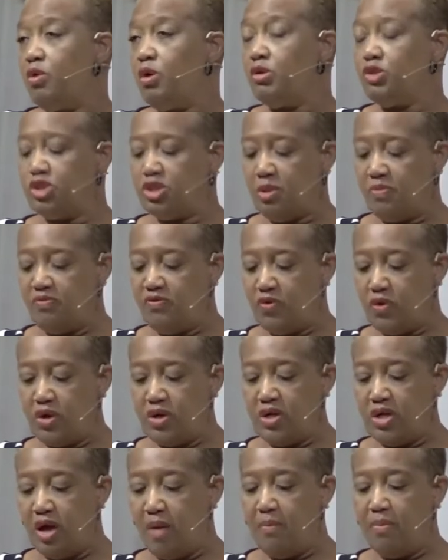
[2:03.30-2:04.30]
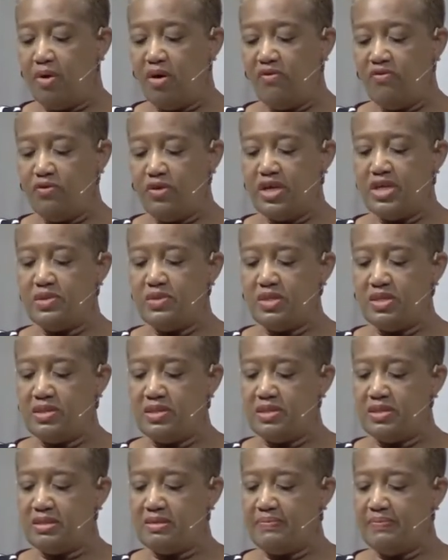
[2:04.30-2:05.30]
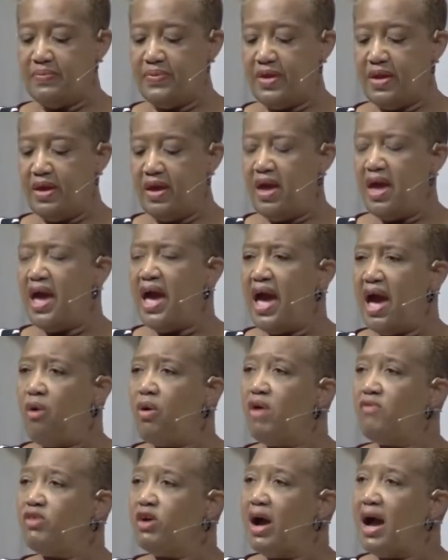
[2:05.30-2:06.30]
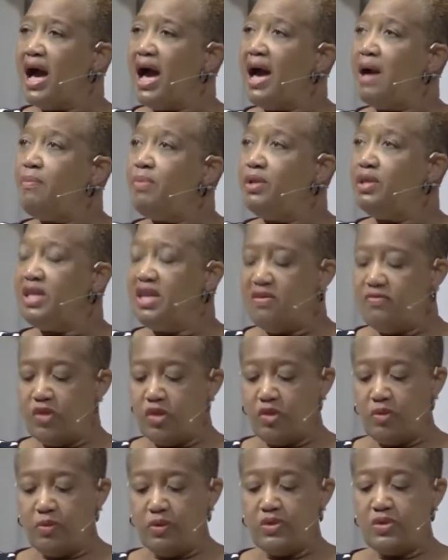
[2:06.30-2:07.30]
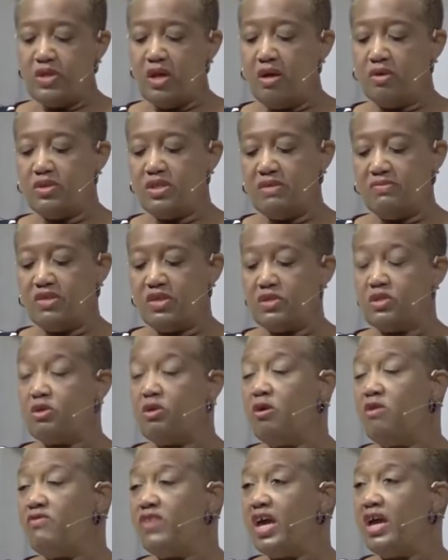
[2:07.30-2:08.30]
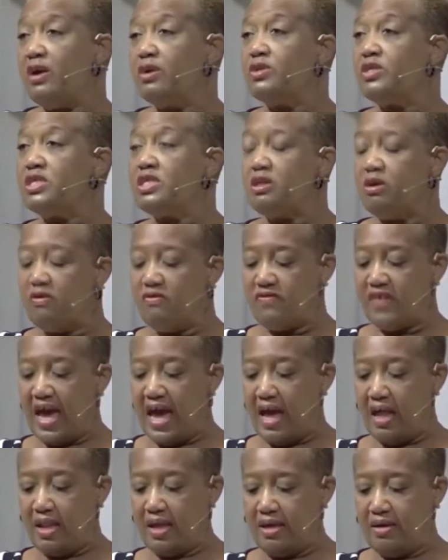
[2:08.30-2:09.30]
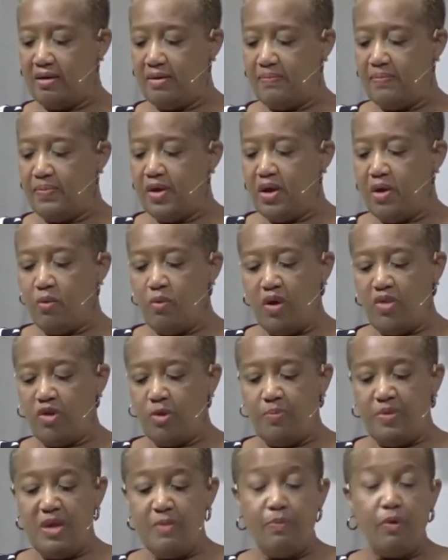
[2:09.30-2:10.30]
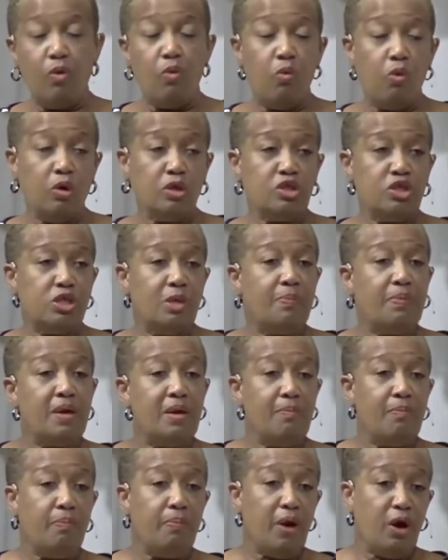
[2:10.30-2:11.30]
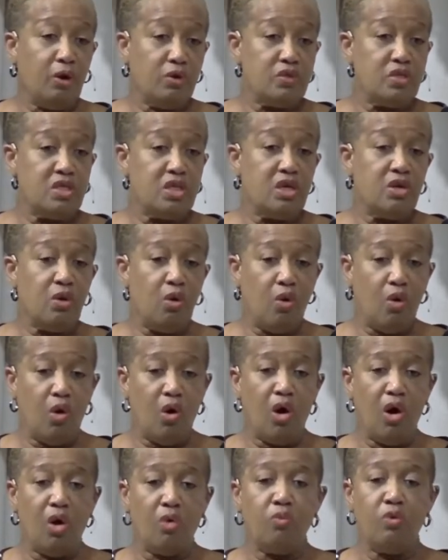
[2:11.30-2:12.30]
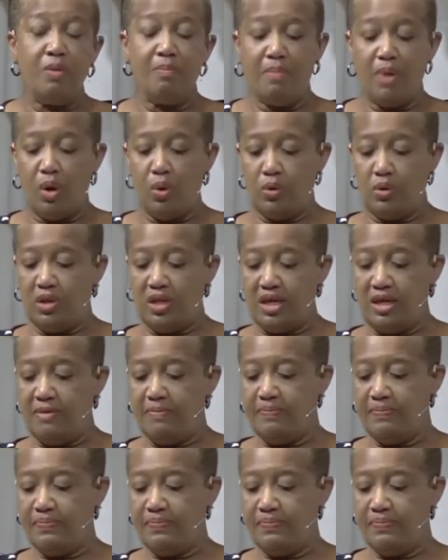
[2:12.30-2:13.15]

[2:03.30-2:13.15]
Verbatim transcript: worship for a number of reasons. However, I believe that the results of the survey are still valid, whether people worship in person or remotely.